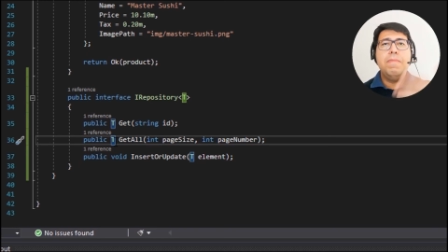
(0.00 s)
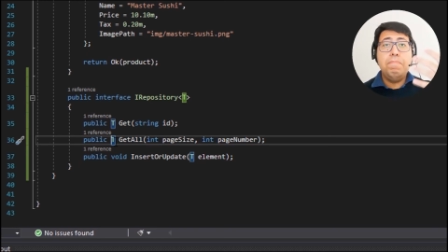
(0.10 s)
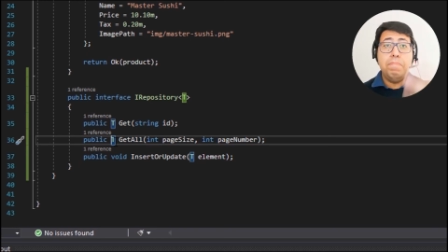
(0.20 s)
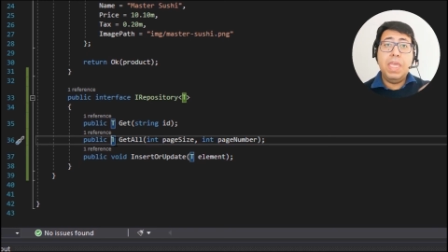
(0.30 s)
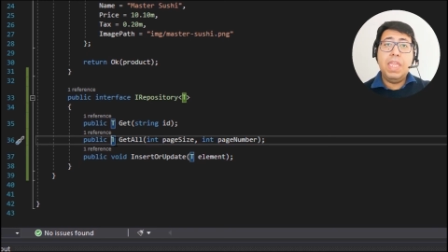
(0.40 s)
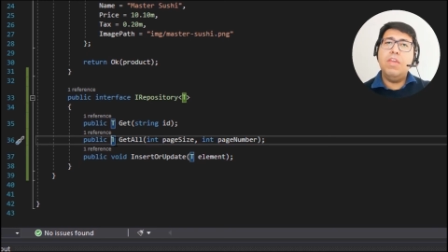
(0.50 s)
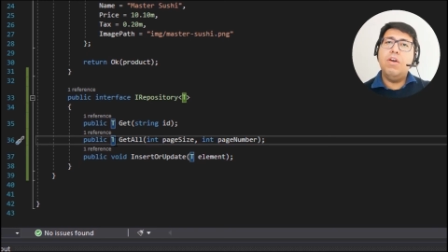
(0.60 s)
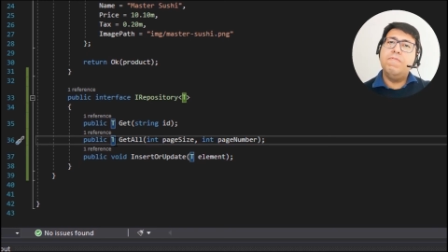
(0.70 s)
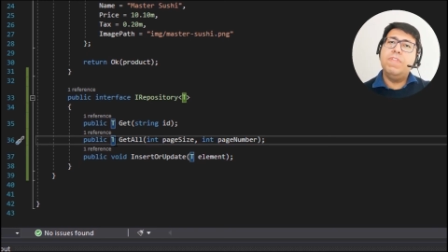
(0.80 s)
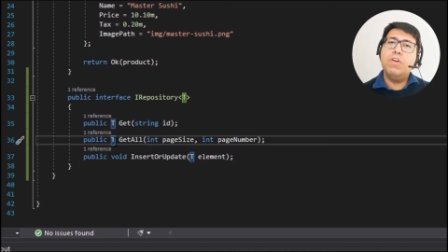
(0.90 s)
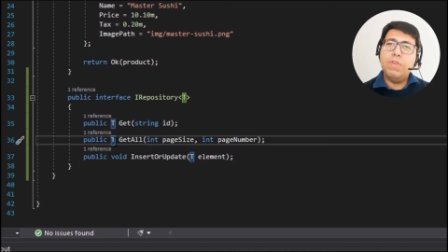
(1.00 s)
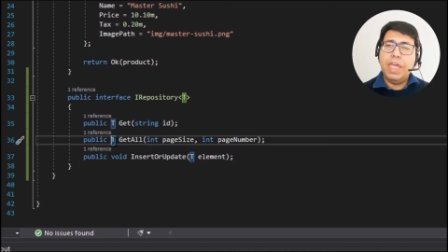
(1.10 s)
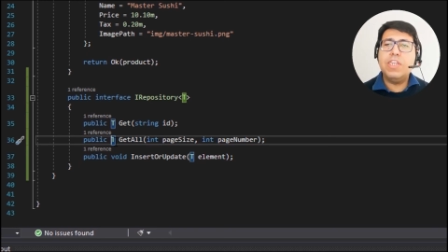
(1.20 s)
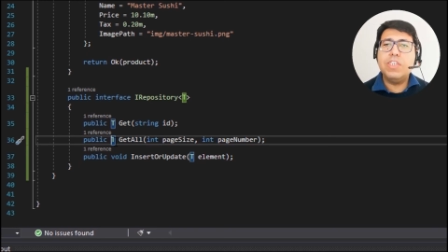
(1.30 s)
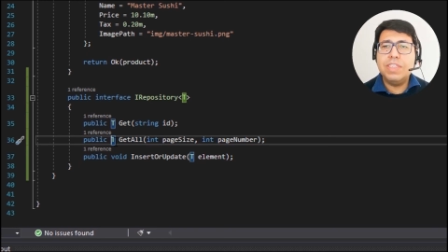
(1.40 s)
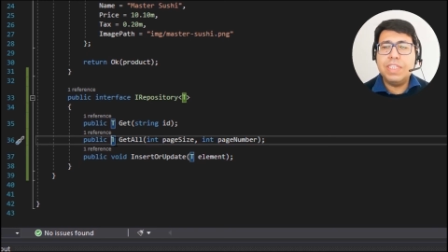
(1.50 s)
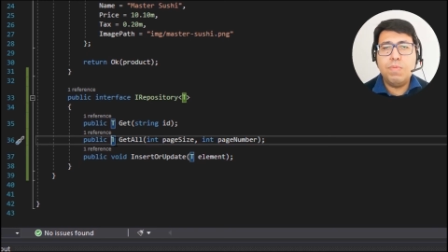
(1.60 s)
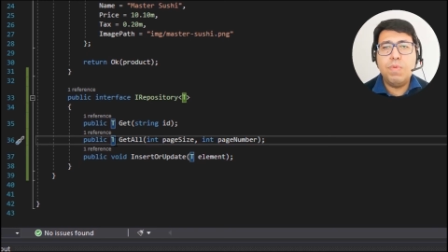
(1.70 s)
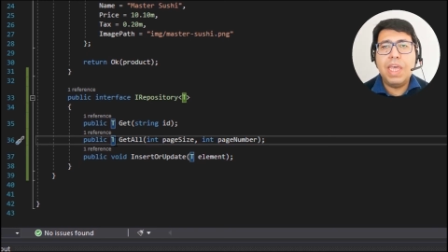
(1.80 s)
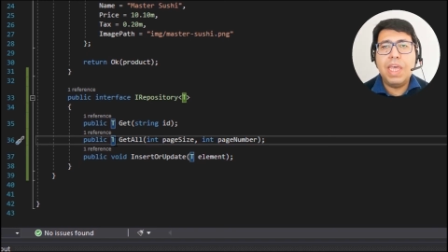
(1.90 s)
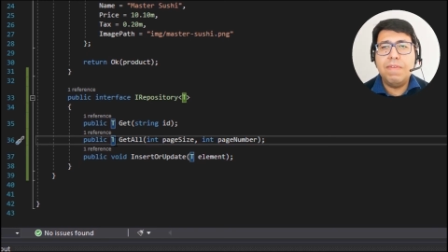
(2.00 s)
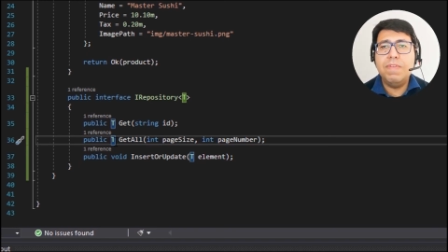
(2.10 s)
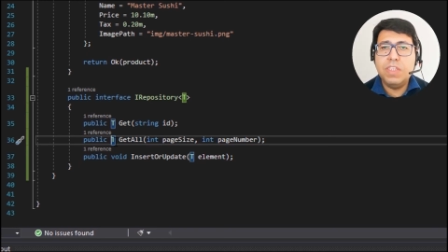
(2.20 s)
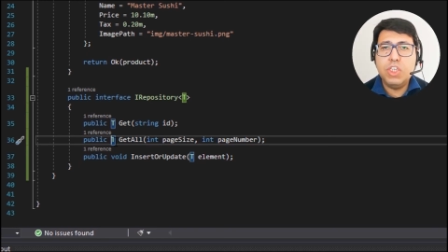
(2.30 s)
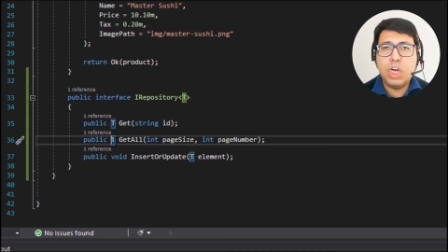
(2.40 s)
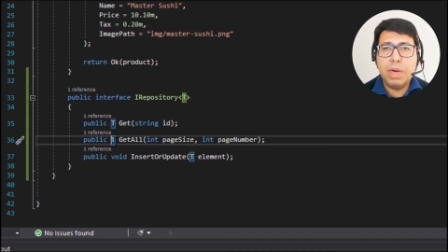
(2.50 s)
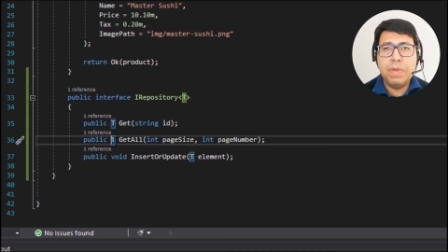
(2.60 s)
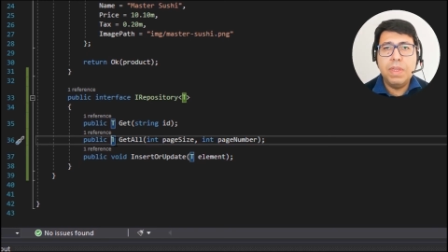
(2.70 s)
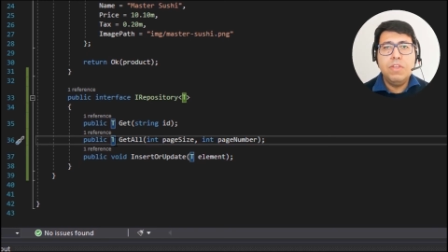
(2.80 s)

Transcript: many of the collections that we have in C Sharp.